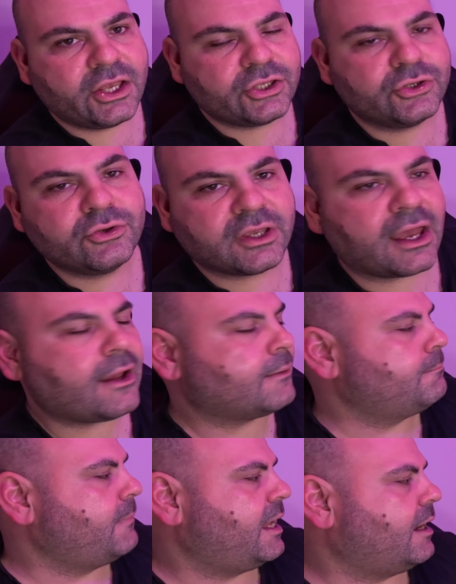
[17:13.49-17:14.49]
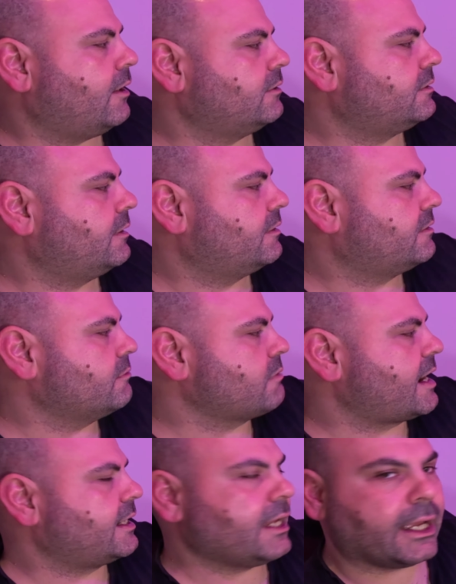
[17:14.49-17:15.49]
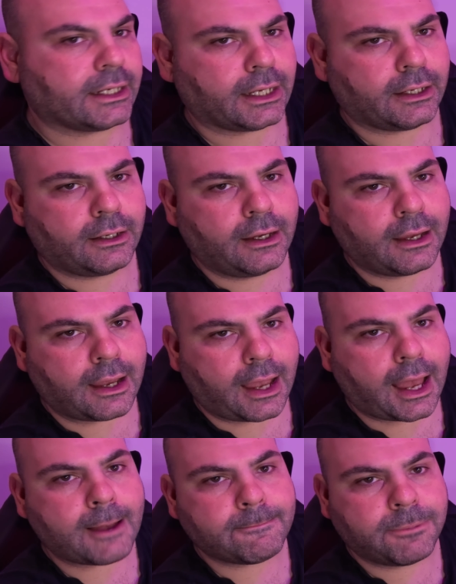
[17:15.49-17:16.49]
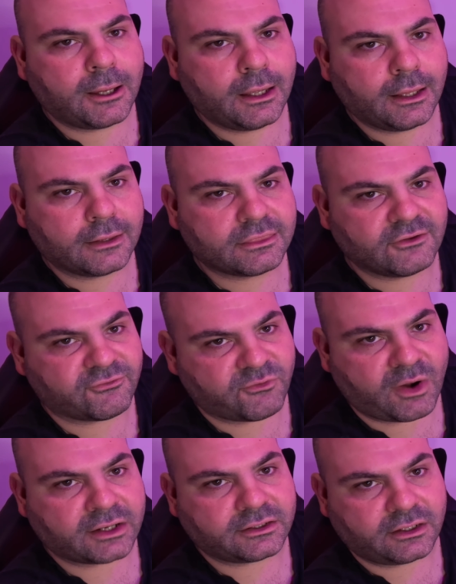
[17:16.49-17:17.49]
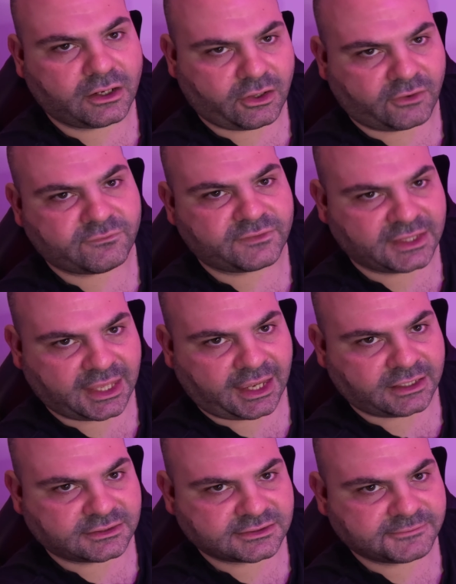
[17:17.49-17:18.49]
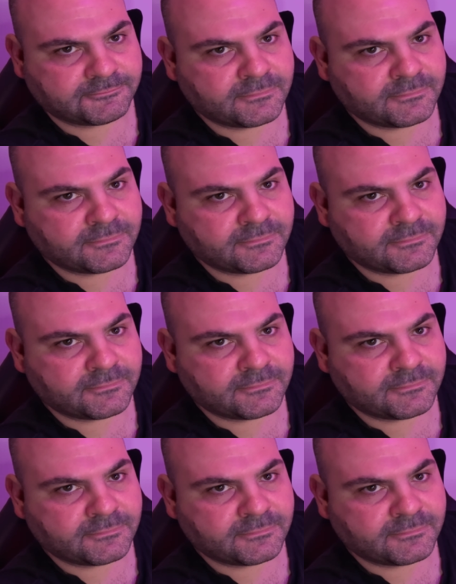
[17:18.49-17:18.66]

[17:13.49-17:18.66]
you can't mount the radiator up the front of the case.